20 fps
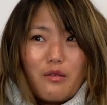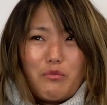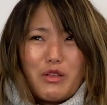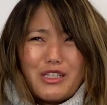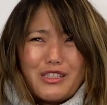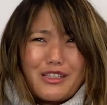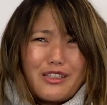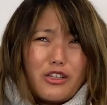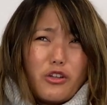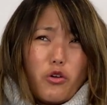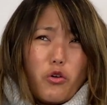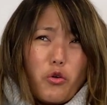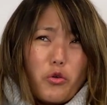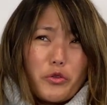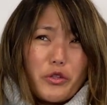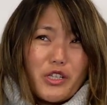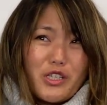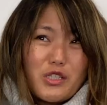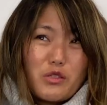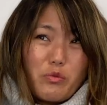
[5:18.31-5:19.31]
basically
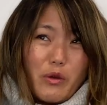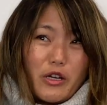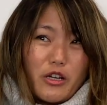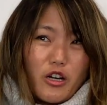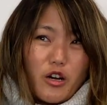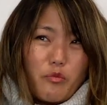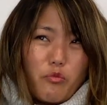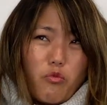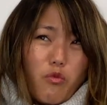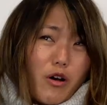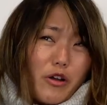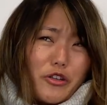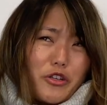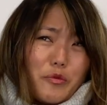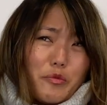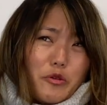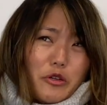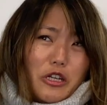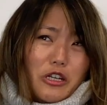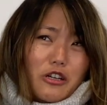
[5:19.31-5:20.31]
hold the sweater up while
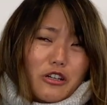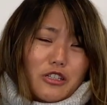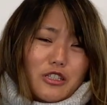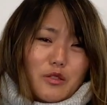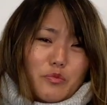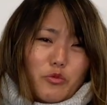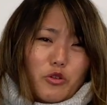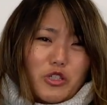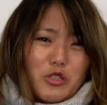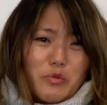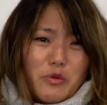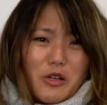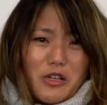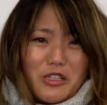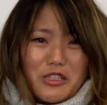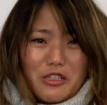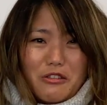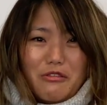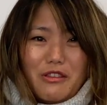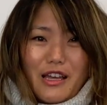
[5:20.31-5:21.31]
you're putting on a sports bra,
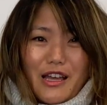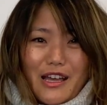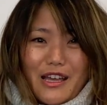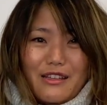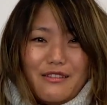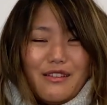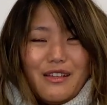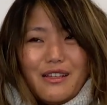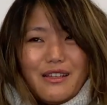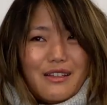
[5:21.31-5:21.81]
so that